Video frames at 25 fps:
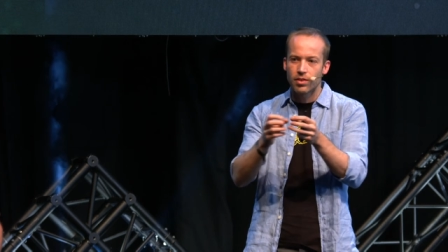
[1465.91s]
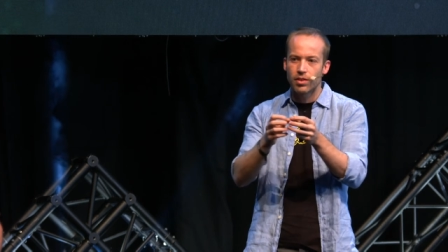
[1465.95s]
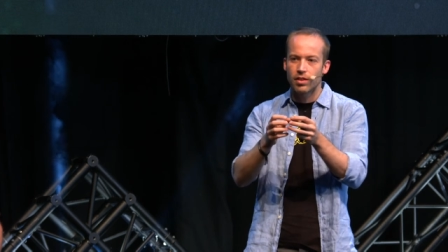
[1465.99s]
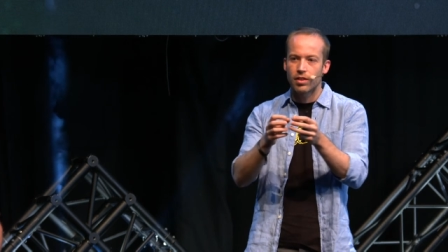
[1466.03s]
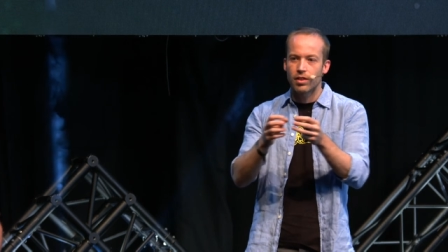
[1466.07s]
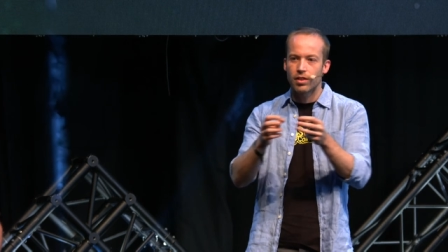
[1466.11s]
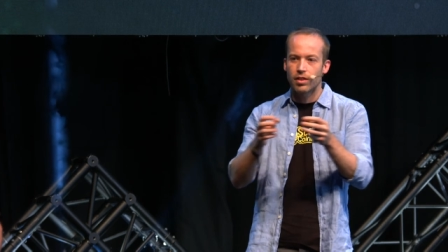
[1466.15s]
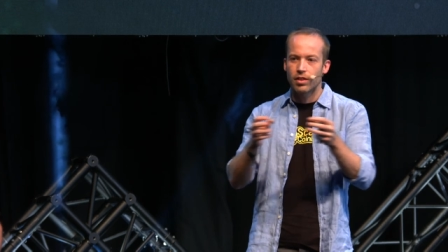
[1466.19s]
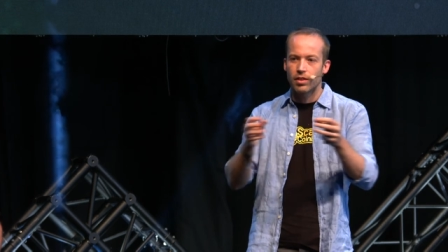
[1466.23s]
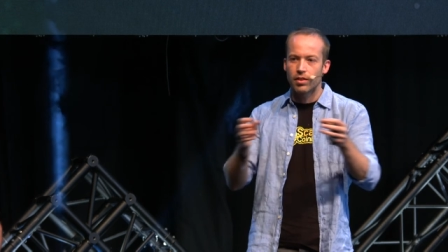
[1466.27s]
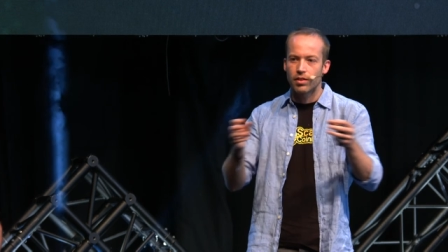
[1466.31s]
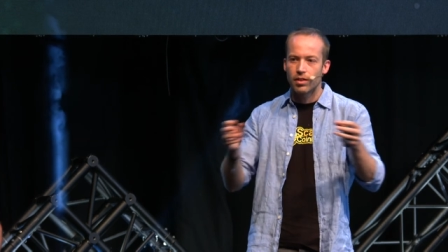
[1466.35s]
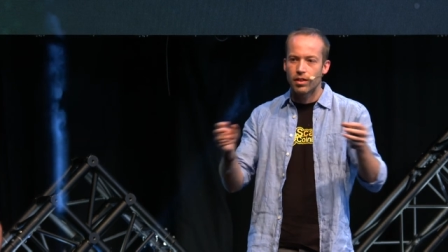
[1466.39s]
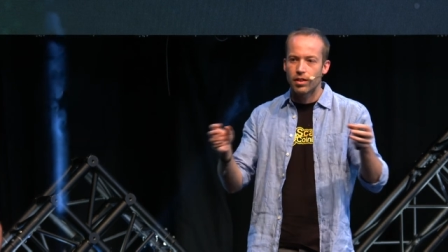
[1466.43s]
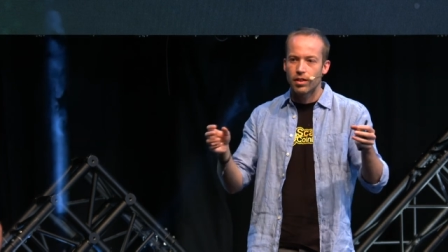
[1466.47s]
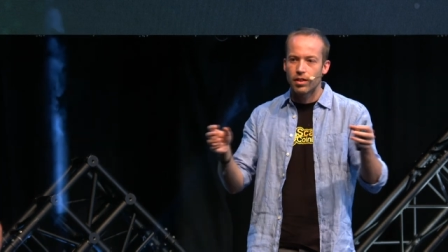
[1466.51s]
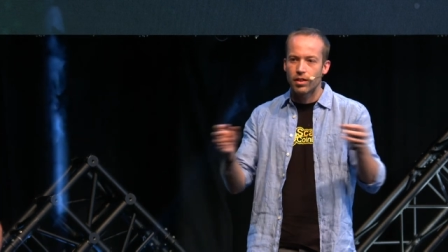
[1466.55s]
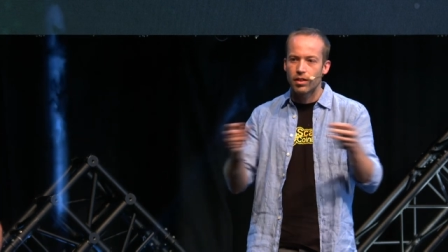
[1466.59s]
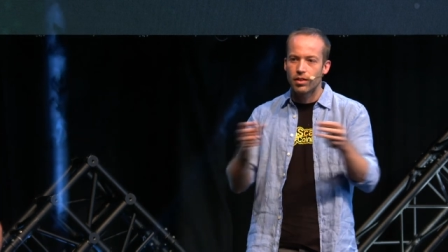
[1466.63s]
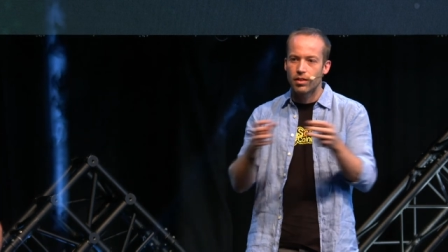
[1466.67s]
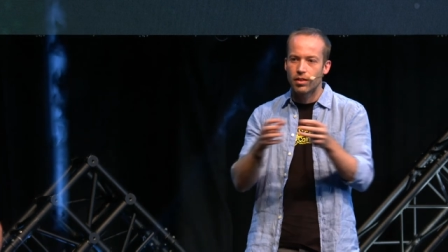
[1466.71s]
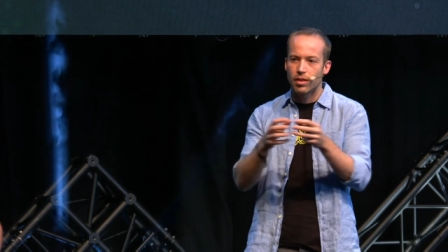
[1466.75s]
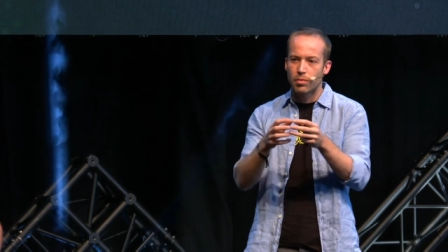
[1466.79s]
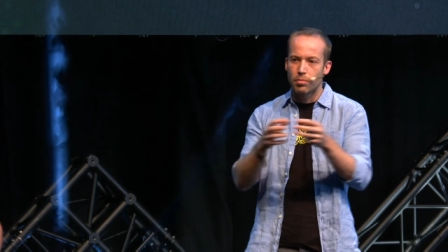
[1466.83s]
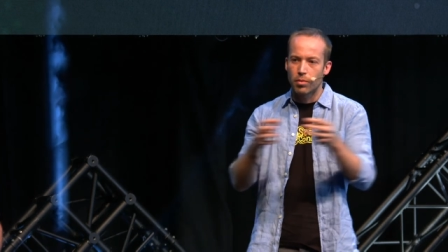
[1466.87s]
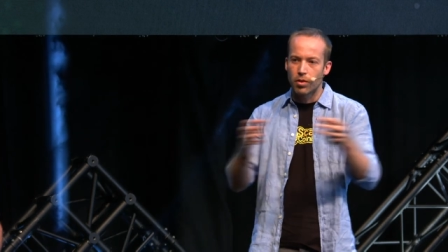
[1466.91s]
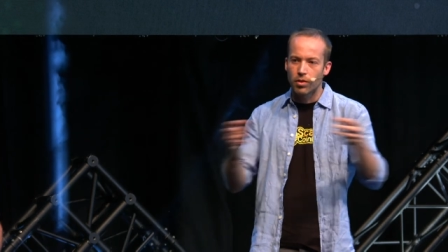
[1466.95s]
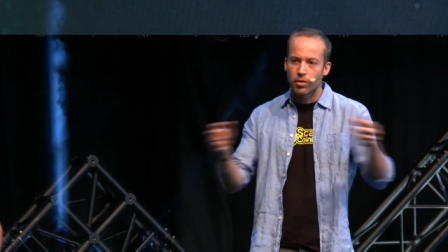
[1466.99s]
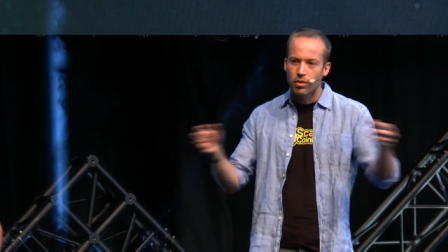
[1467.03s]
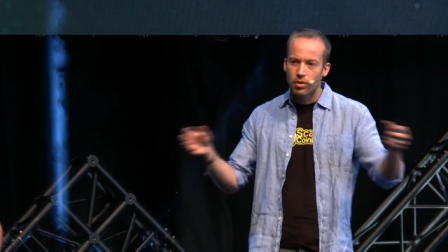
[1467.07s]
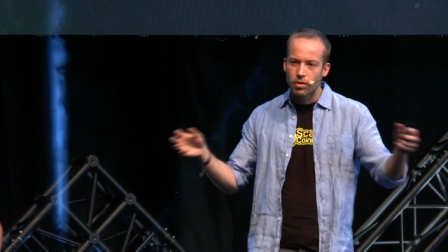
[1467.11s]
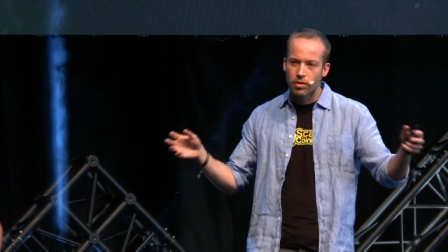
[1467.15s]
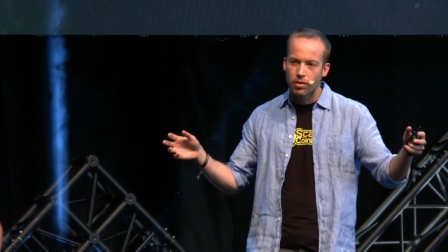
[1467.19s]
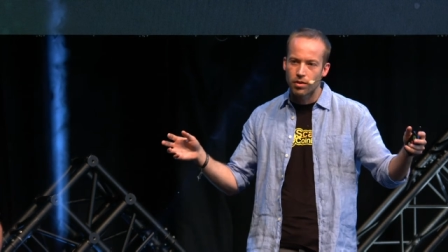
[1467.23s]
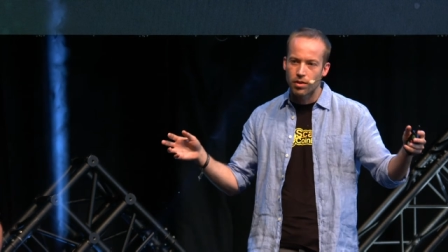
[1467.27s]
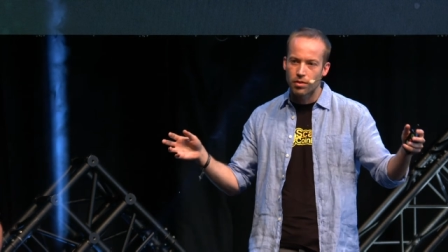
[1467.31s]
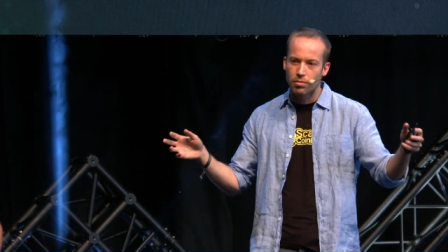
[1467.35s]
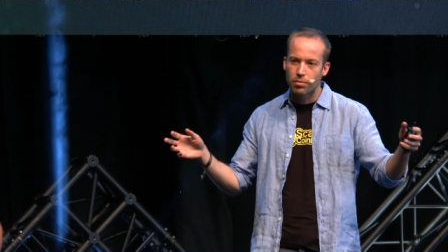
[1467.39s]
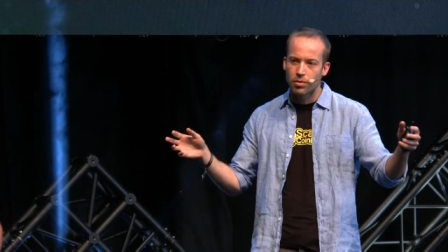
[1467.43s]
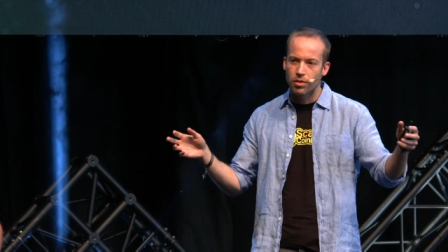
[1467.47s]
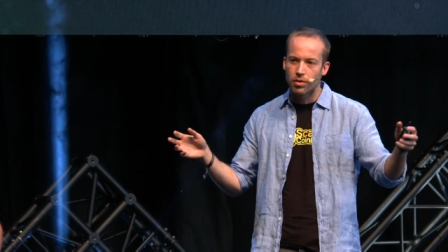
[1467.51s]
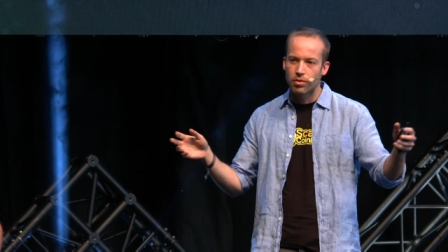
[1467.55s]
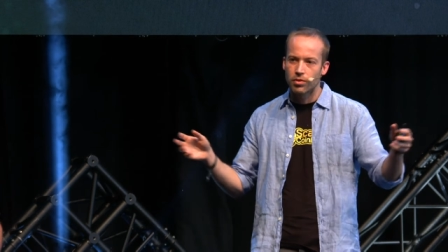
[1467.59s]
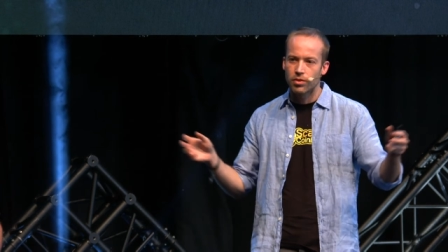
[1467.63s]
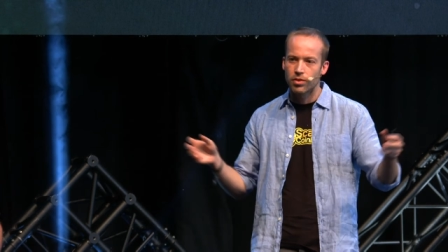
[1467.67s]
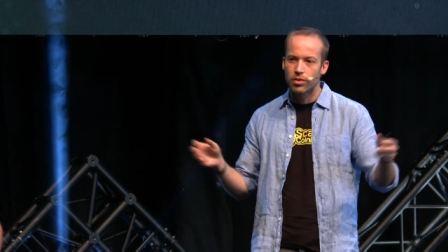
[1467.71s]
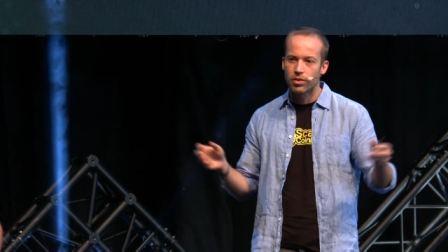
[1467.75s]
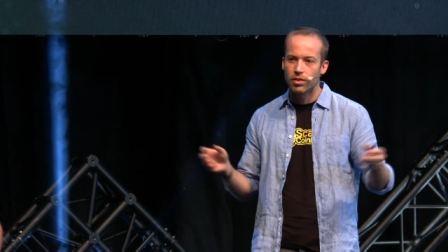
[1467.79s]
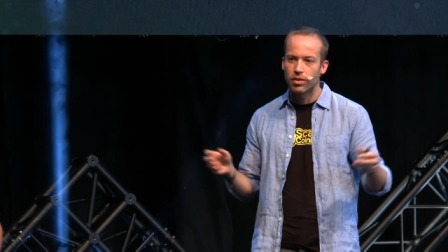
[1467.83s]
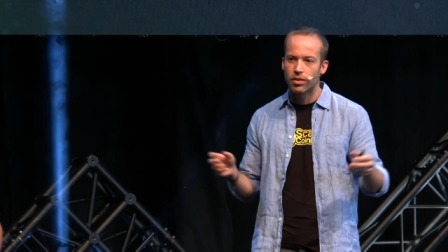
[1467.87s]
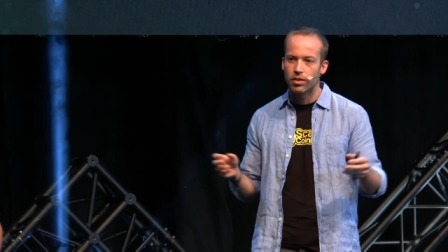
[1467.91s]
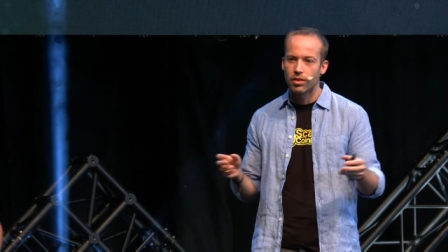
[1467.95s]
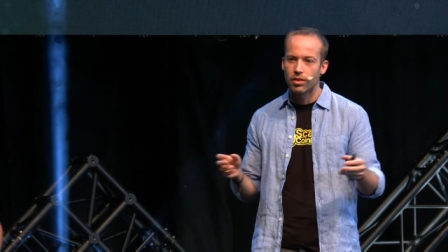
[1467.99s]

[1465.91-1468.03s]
the protocol approach.